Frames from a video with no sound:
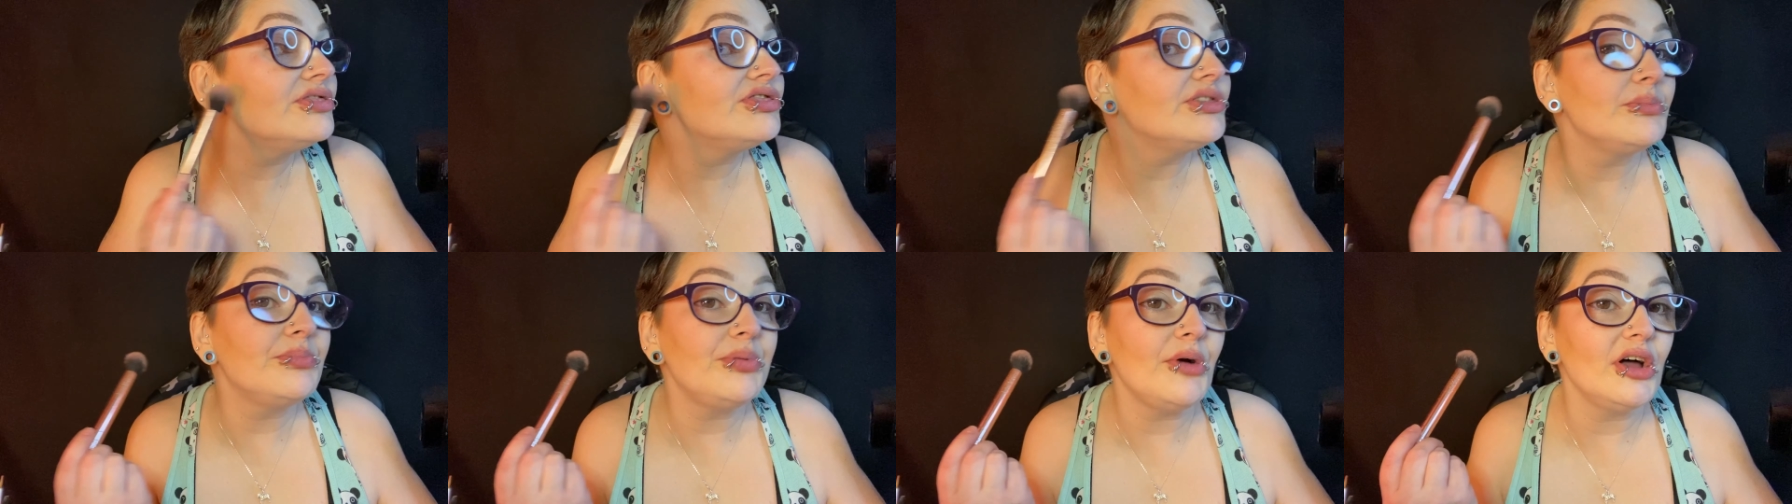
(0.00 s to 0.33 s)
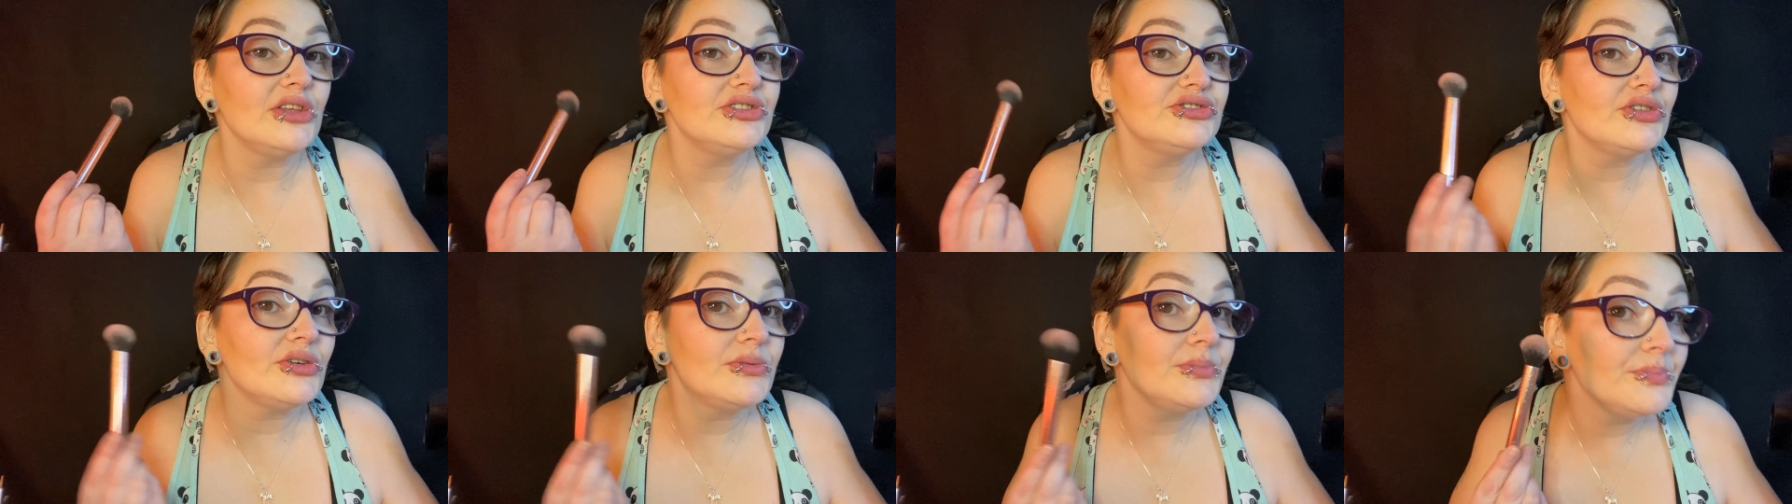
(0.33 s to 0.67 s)
the
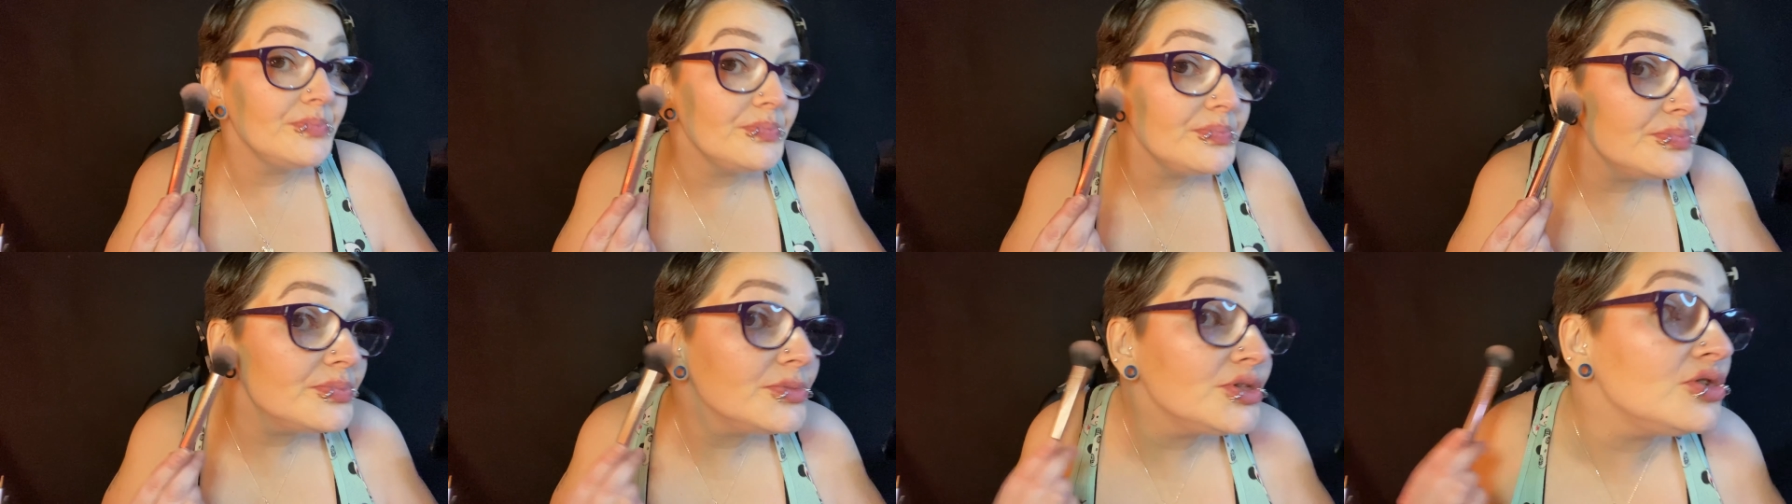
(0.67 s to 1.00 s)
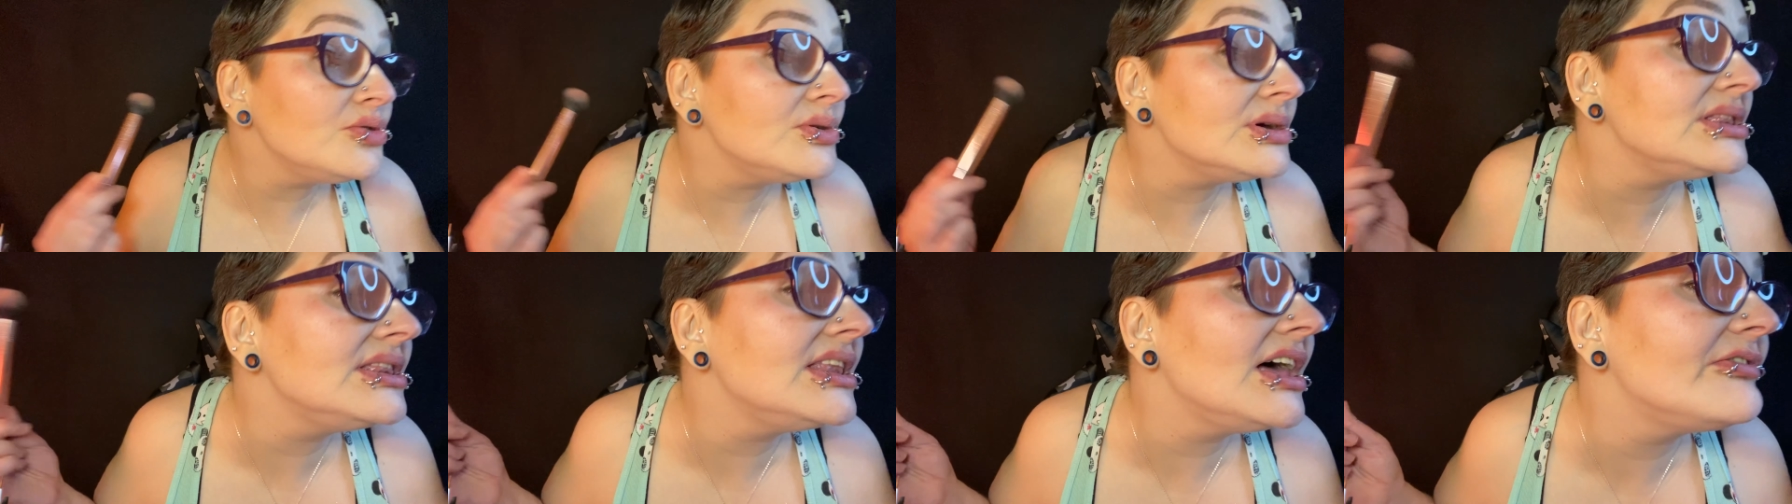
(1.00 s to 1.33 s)
bronzer. You
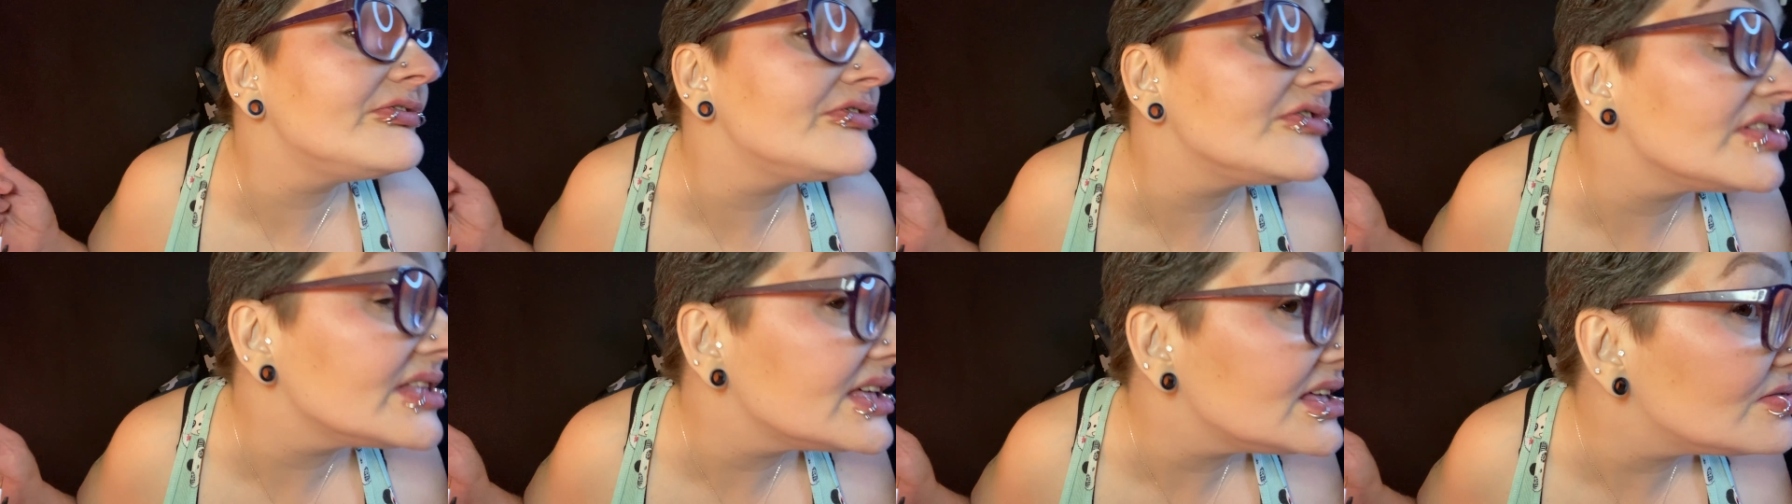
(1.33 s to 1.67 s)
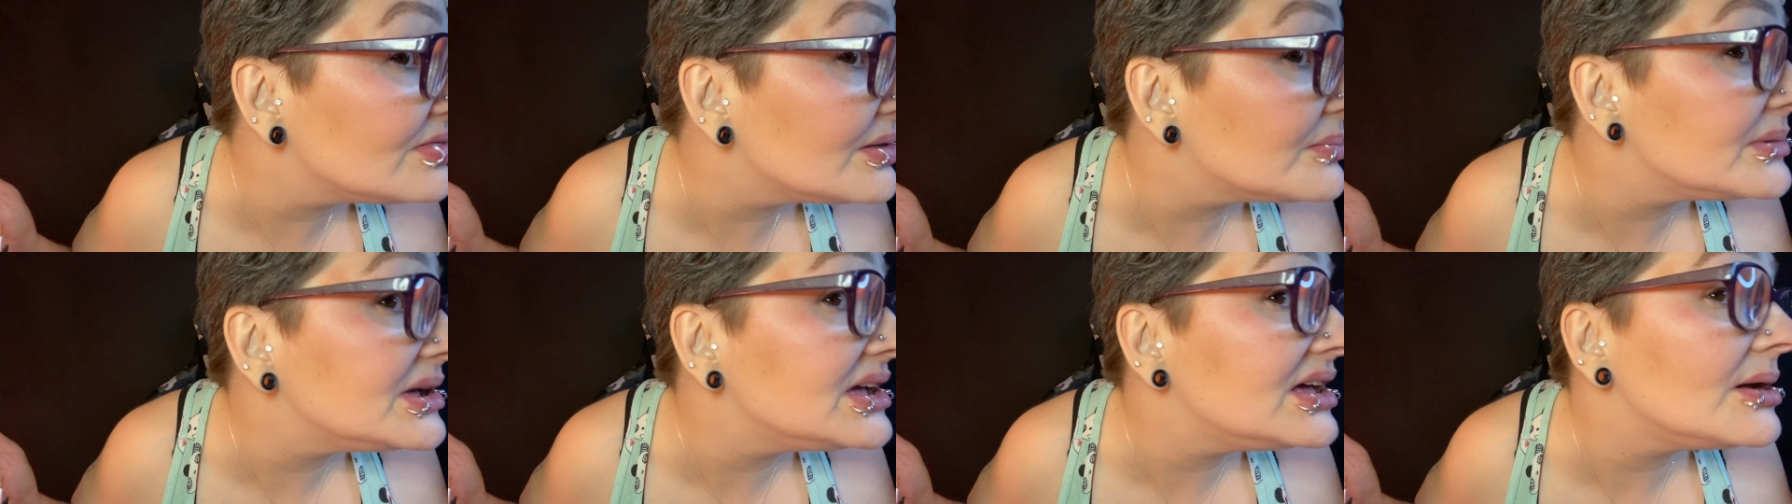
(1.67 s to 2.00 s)
can definitely,
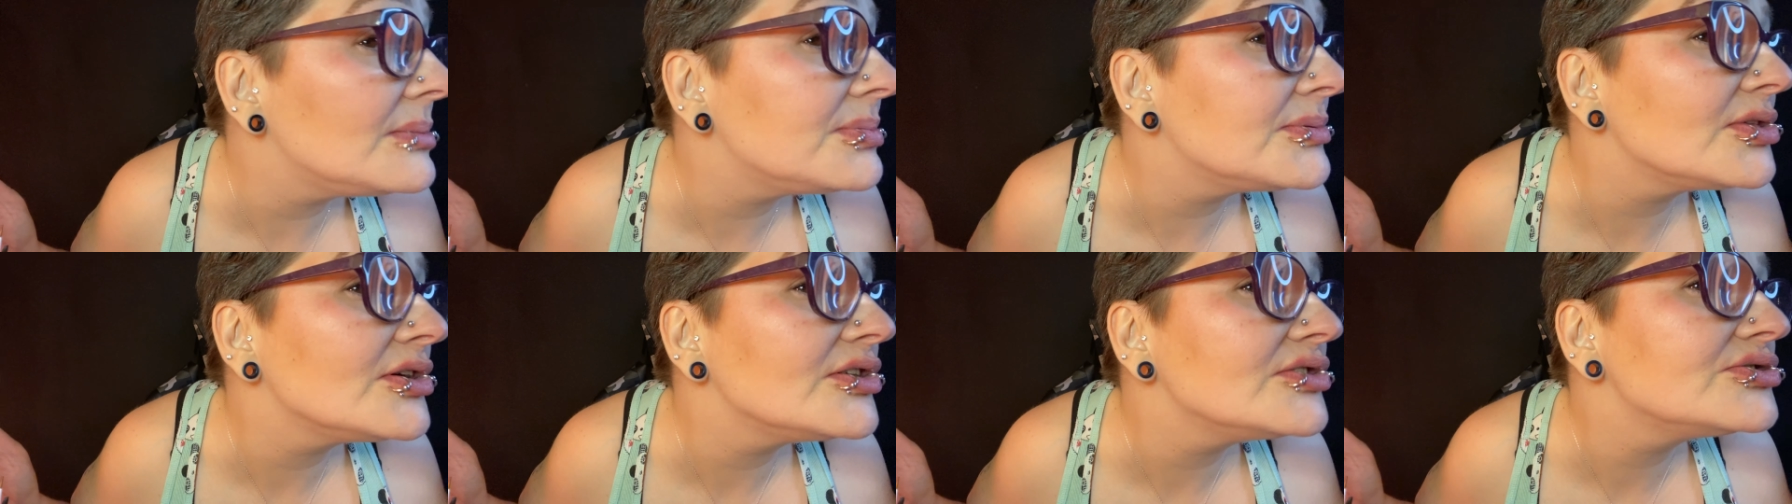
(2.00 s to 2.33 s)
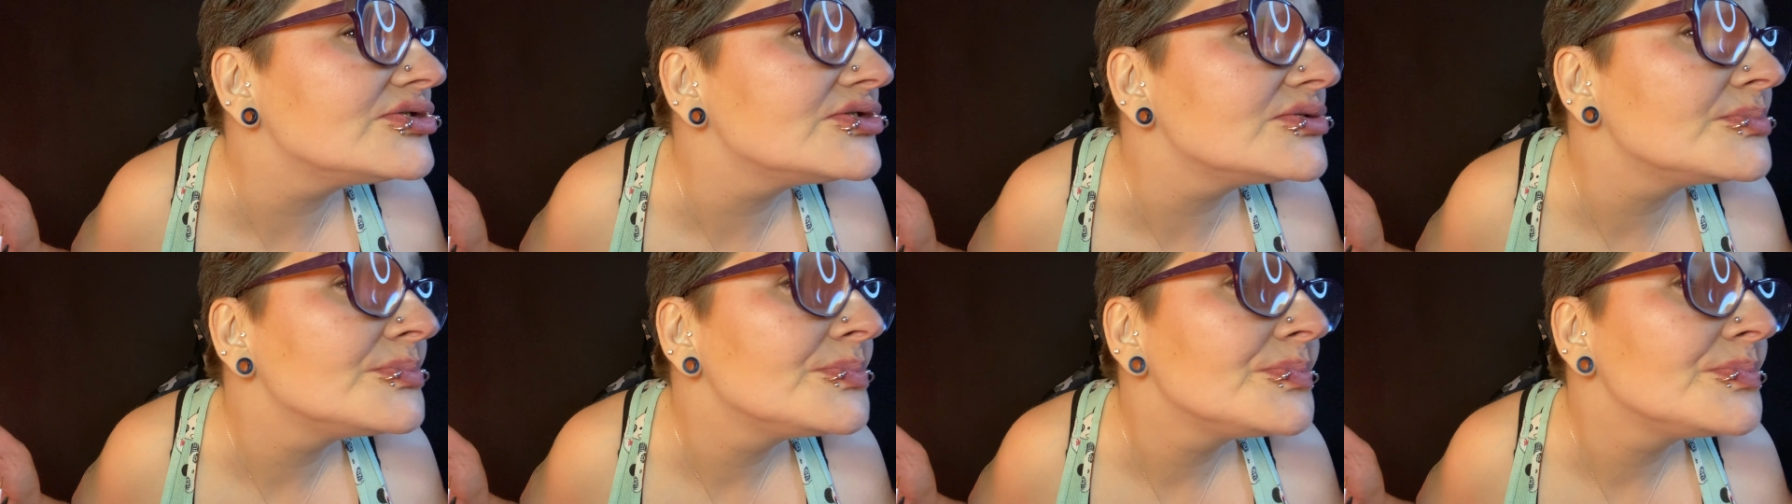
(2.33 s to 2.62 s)
let me get up close.